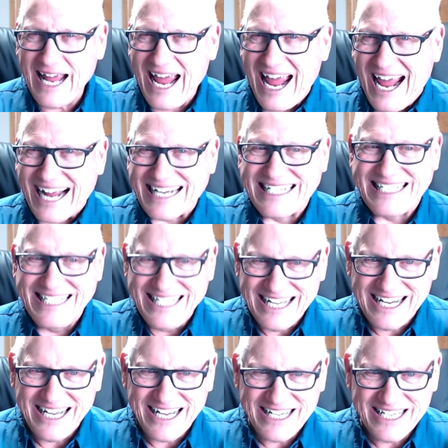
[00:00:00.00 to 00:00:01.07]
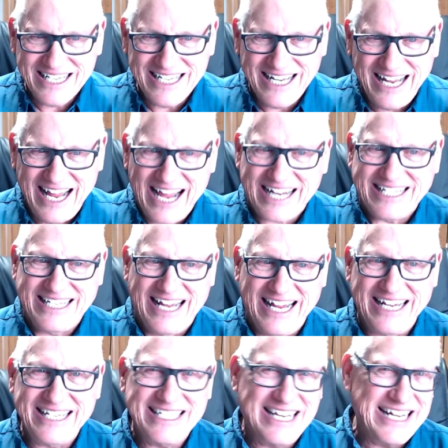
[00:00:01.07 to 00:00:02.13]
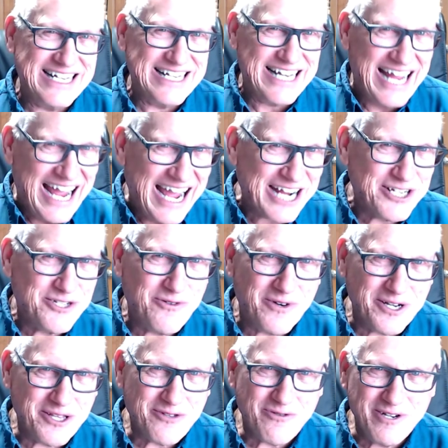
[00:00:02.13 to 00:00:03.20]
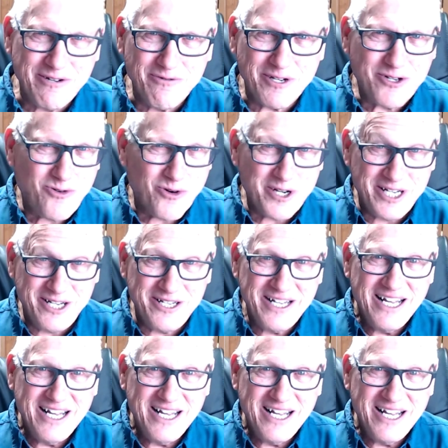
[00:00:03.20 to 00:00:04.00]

Acts 9 and Acts 18 and Acts 23, recording